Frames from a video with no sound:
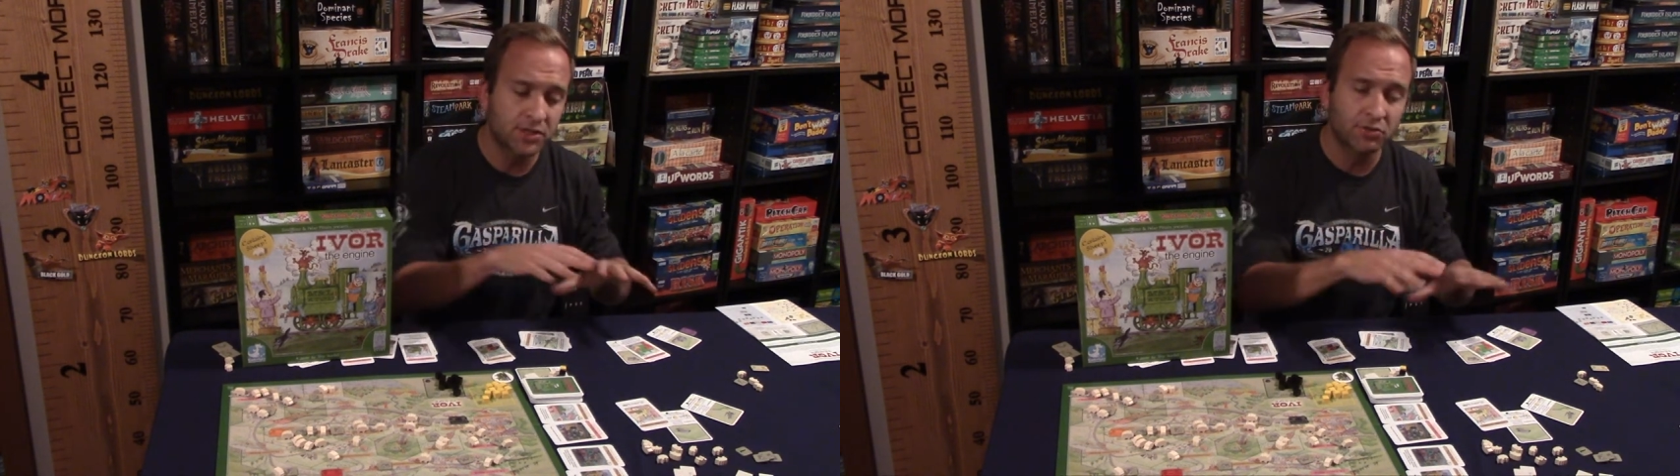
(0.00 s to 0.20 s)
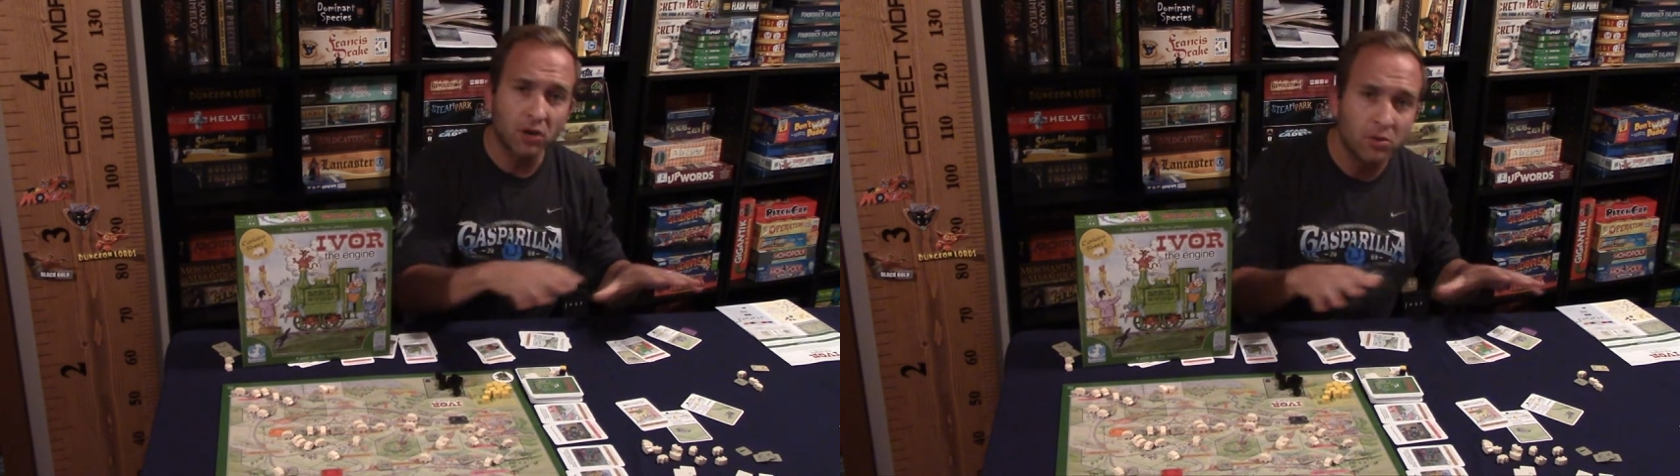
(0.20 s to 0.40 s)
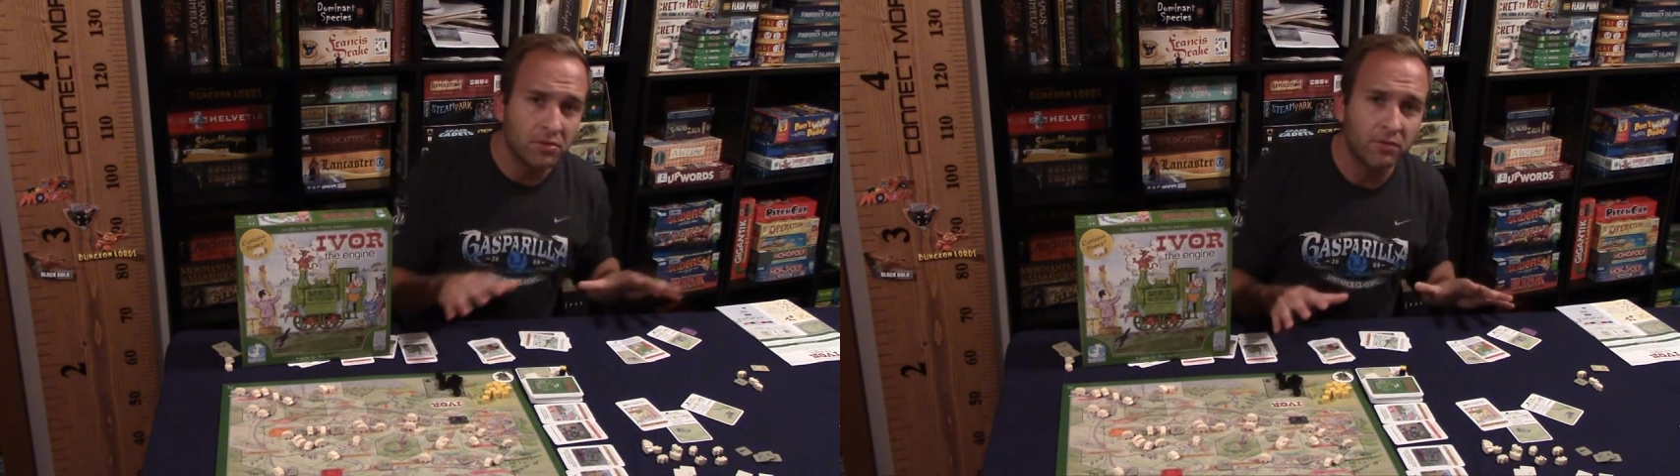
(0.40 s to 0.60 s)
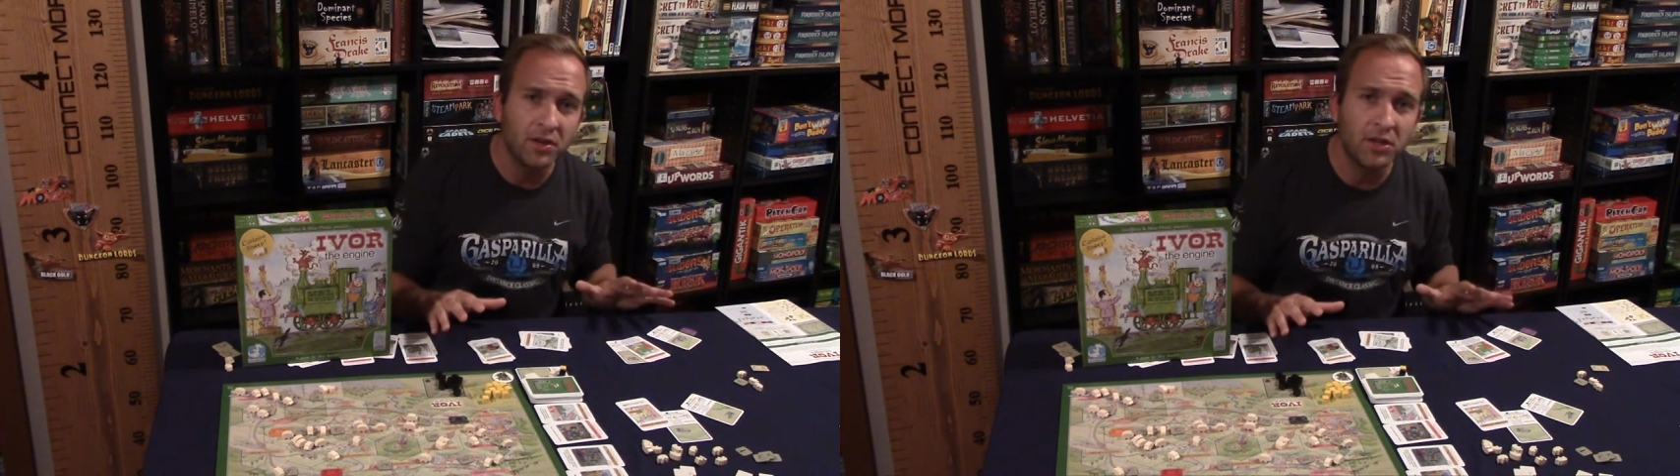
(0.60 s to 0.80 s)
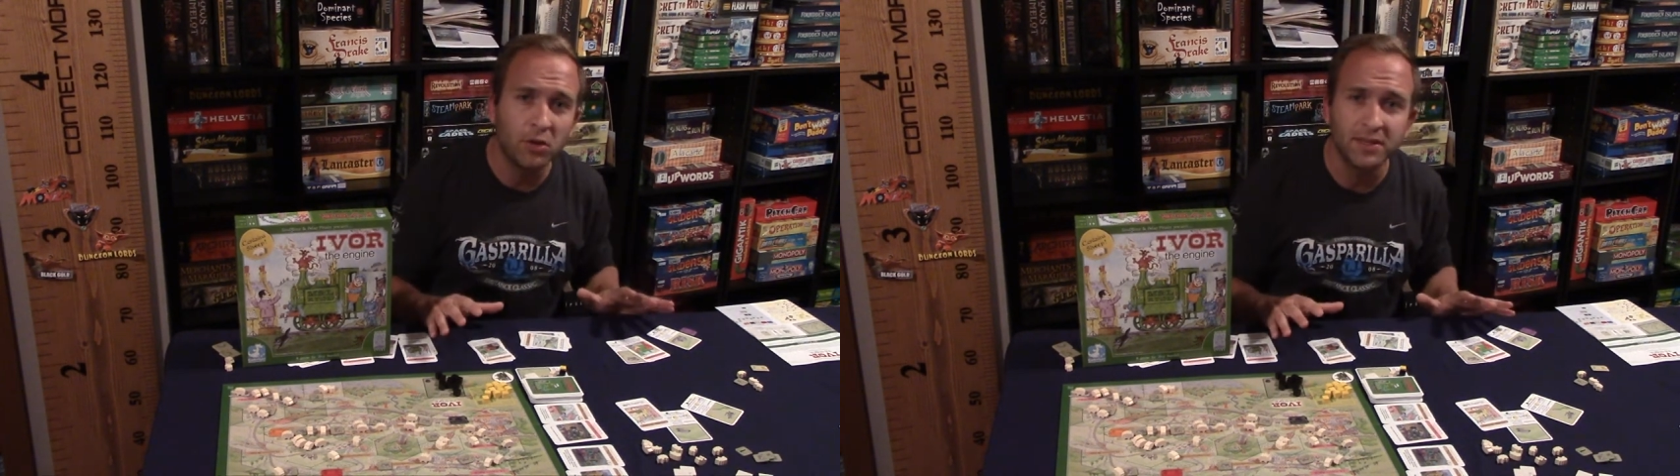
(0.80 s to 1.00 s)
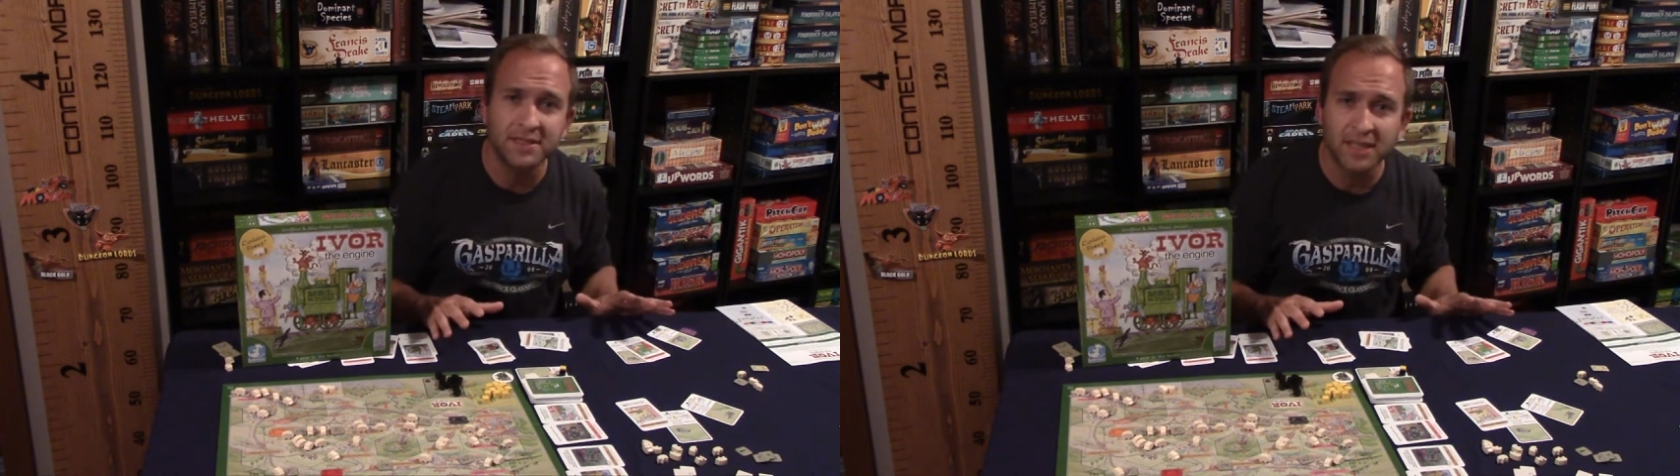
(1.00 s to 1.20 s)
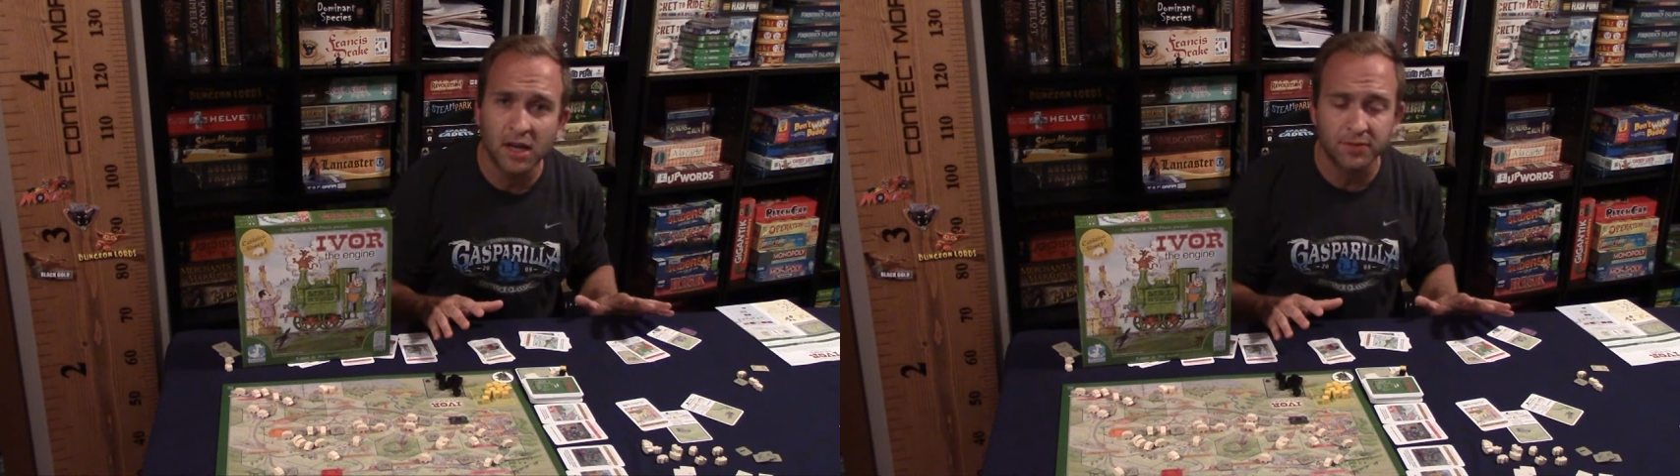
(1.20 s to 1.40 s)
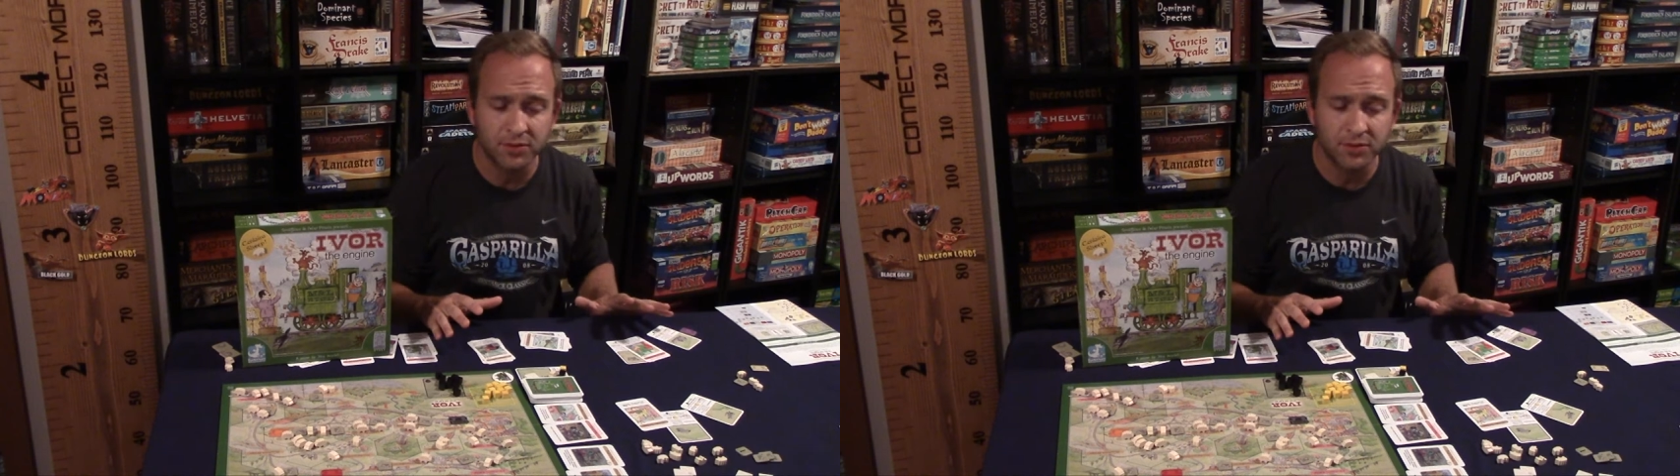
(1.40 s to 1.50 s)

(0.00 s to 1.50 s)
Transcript: throughout the video itself.